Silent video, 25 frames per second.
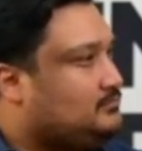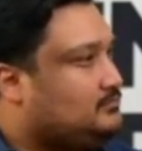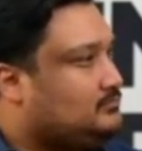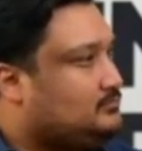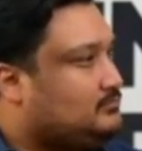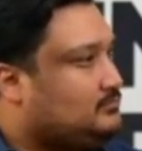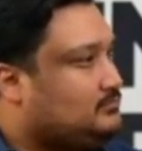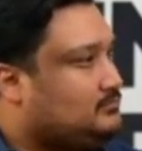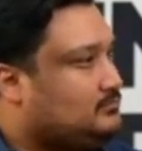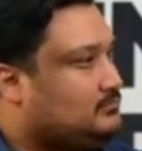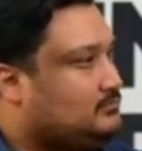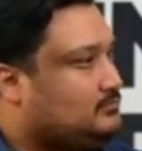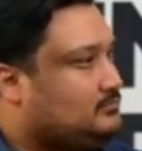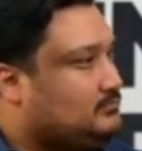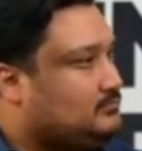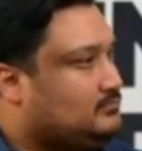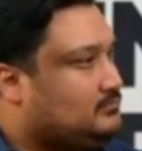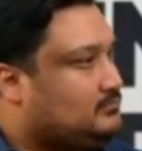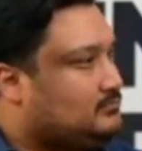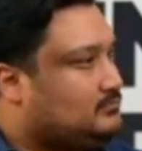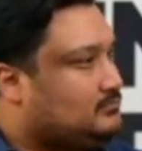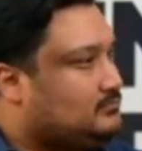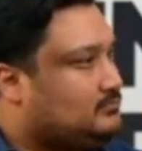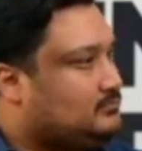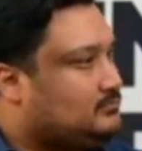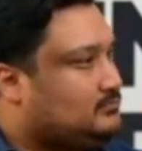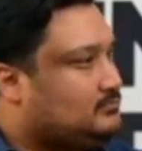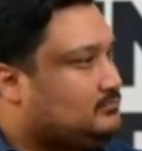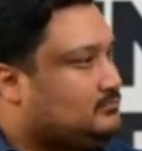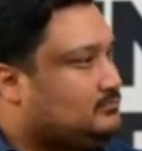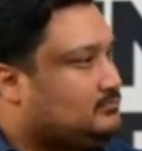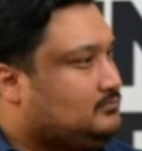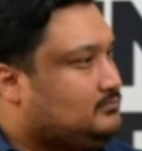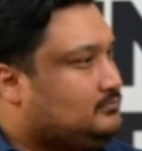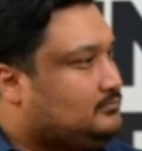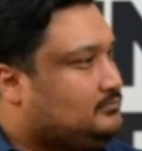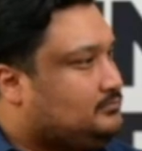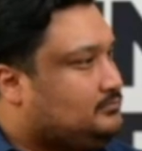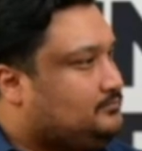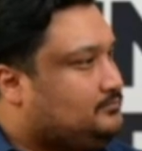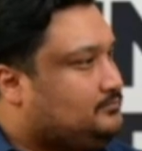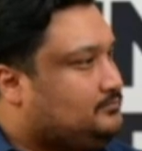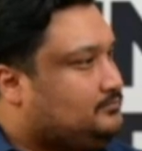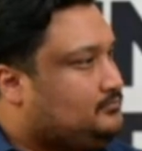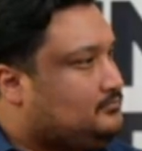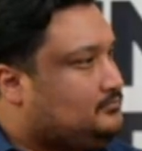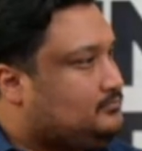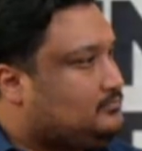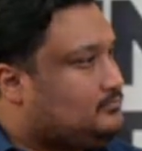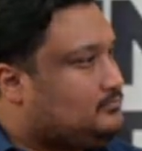(not speaking)